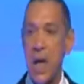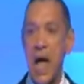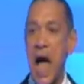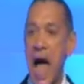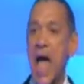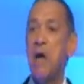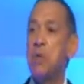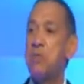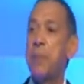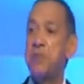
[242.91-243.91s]
I
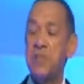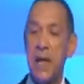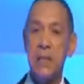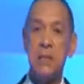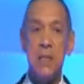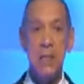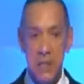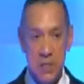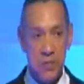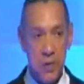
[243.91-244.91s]
will represent the
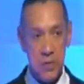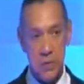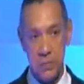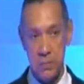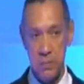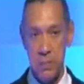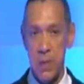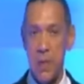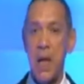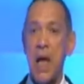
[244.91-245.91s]
least of us.
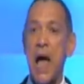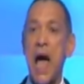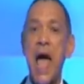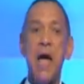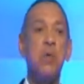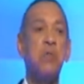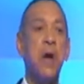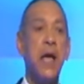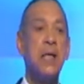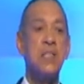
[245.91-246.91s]
I will
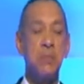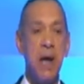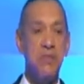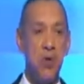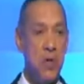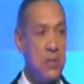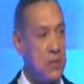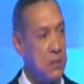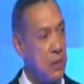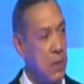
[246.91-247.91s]
raise my
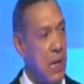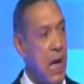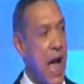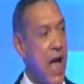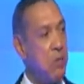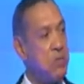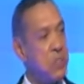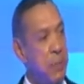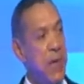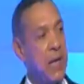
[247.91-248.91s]
voice. I will
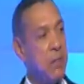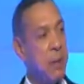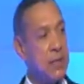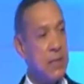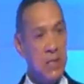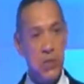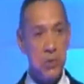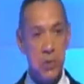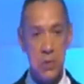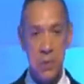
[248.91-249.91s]
speak about the
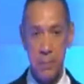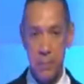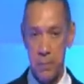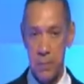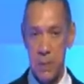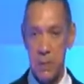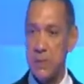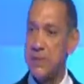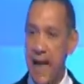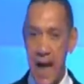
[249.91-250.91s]
issues.
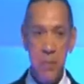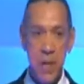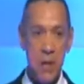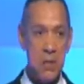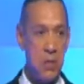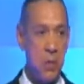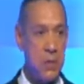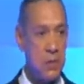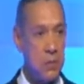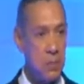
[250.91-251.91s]
Damn the
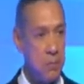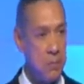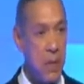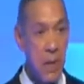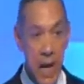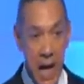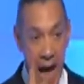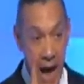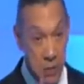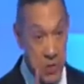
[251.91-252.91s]
consequence.
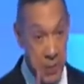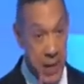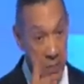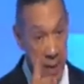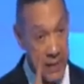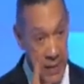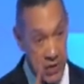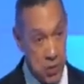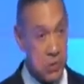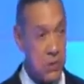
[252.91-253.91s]
I will speak about the
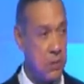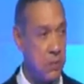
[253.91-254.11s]
issues.